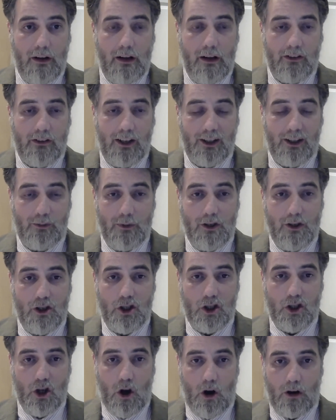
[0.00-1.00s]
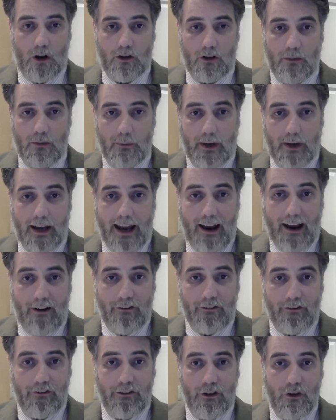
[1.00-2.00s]
tend to be shocked by how
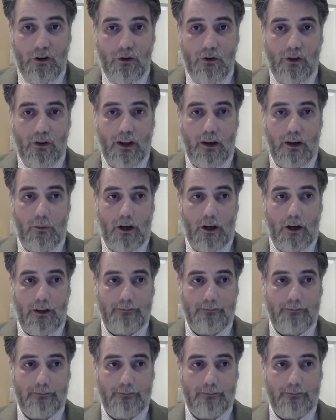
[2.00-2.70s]
few they were.